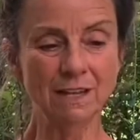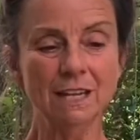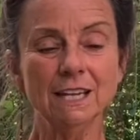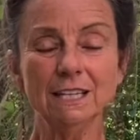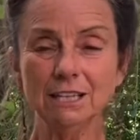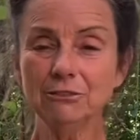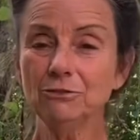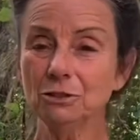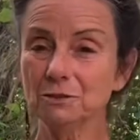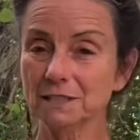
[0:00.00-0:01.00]
If
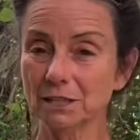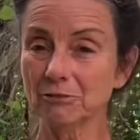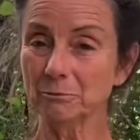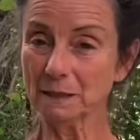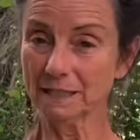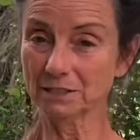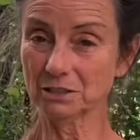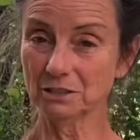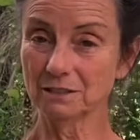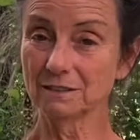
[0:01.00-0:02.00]
you
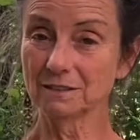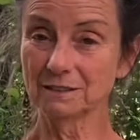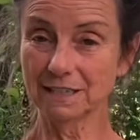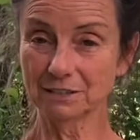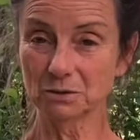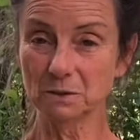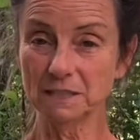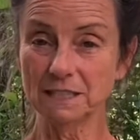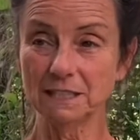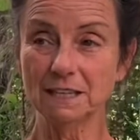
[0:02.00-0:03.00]
self-pleasure
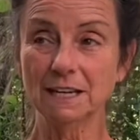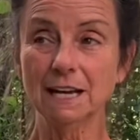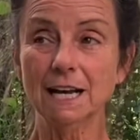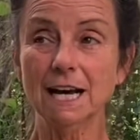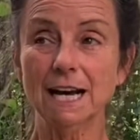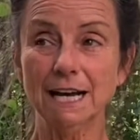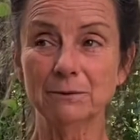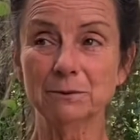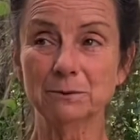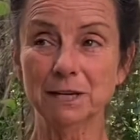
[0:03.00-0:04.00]
sexually, I
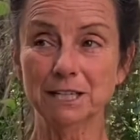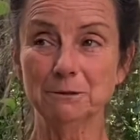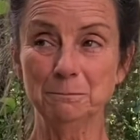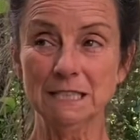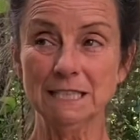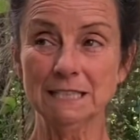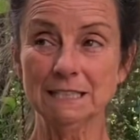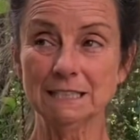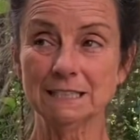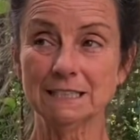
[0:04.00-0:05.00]
would
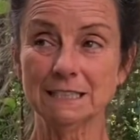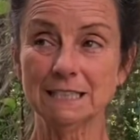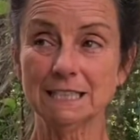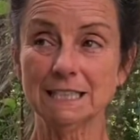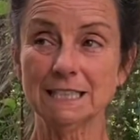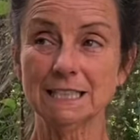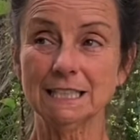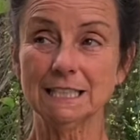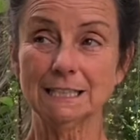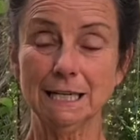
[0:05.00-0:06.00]
recommend
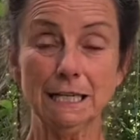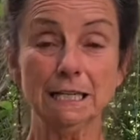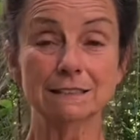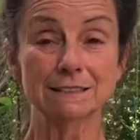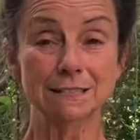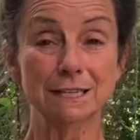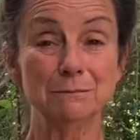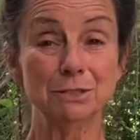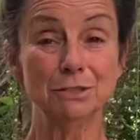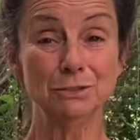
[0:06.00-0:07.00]
taking the time
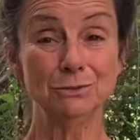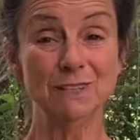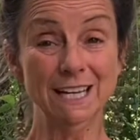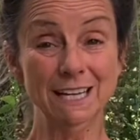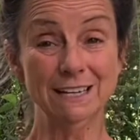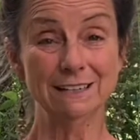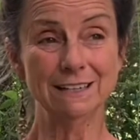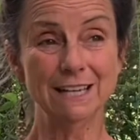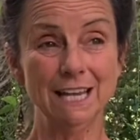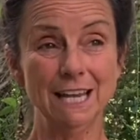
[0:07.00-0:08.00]
to do that
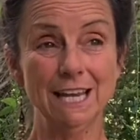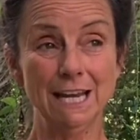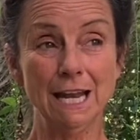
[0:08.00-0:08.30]
and